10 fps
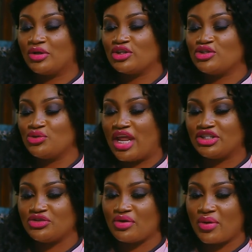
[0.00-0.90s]
because, you know,
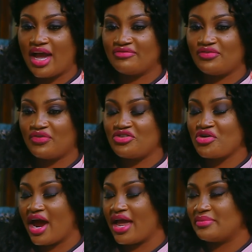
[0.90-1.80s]
Nigeria, we have different
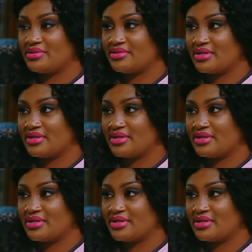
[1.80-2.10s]
tribes.